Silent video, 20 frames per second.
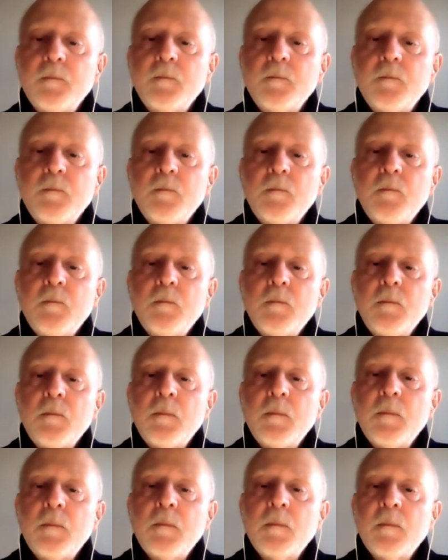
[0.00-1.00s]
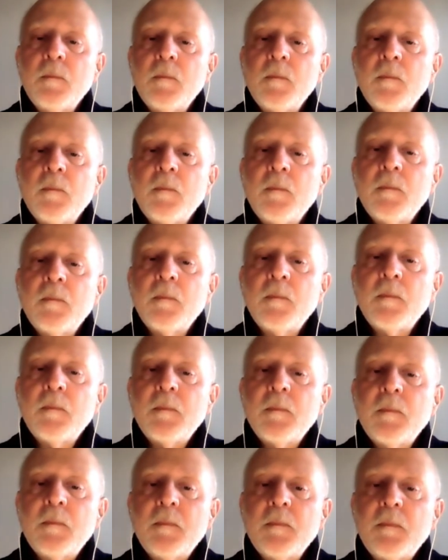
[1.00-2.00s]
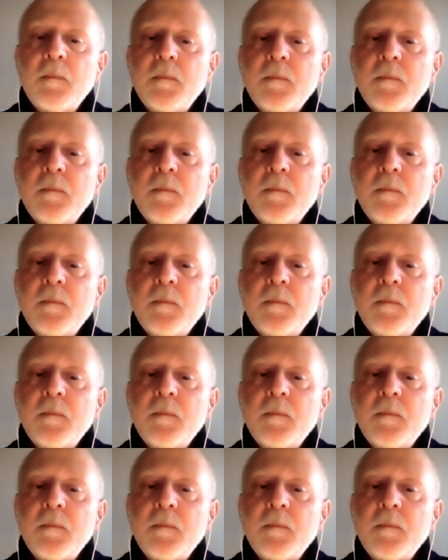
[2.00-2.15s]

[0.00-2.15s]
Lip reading: [no speech]